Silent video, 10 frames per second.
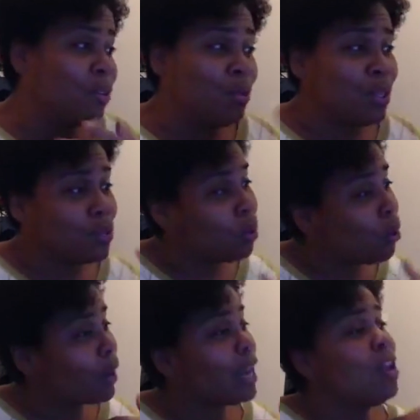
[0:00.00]
do a
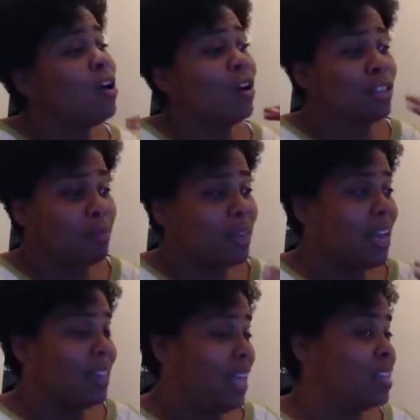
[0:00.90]
story or something
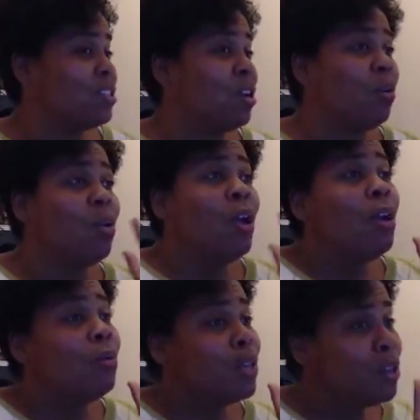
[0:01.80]
like that. So
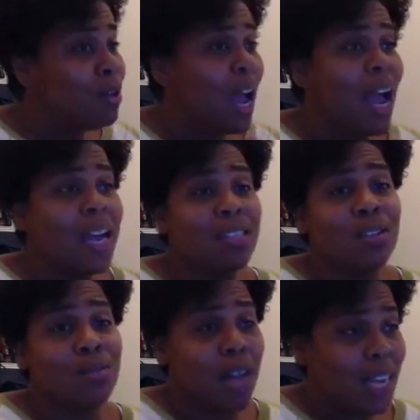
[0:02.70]
when you
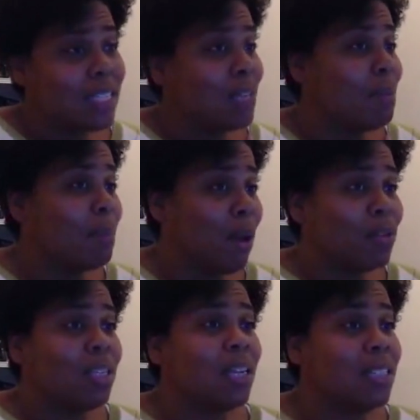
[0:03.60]
guys do not see me
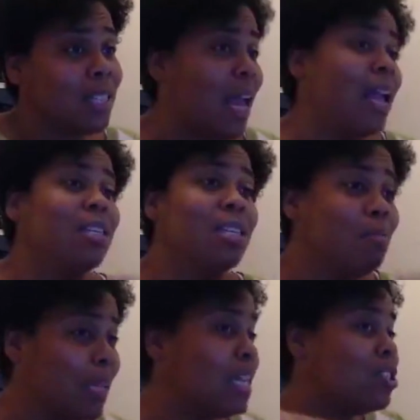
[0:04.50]
posting, it's like,
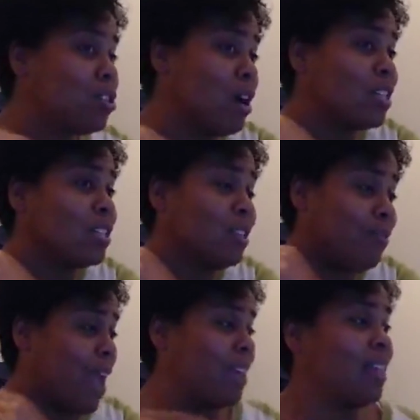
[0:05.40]
just please charge it to
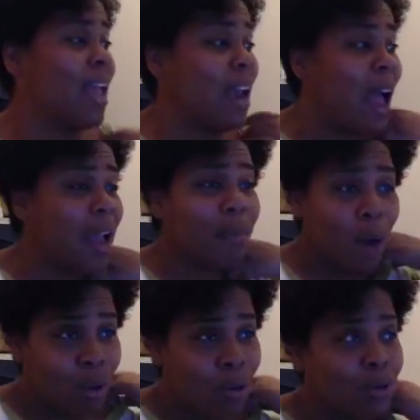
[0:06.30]
the fact that I am
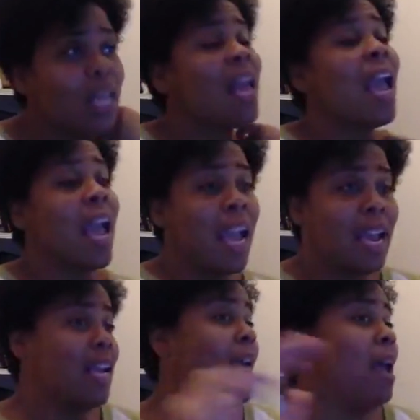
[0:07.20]
old
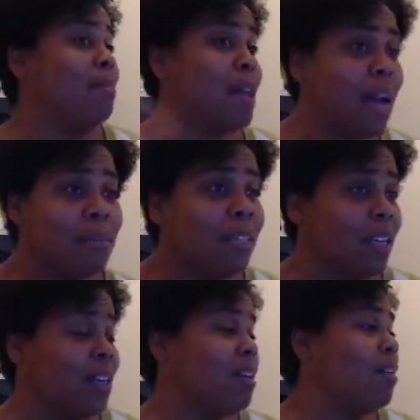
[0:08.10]
and I am not a
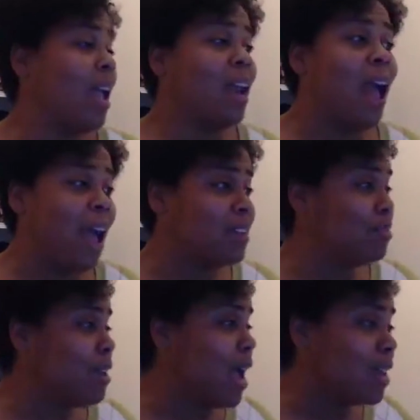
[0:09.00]
millennial, and I
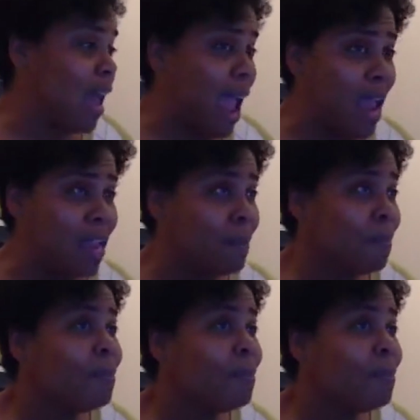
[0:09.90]
do not like